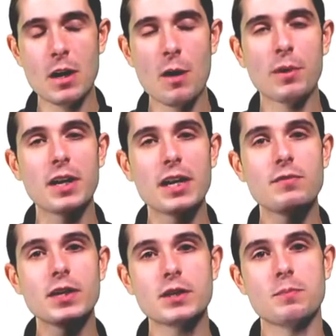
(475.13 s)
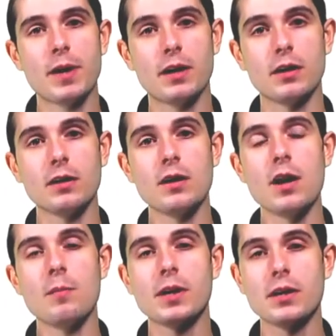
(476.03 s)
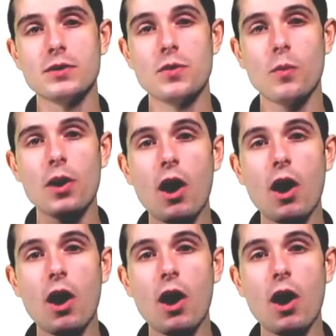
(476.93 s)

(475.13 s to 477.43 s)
But it even gets better because we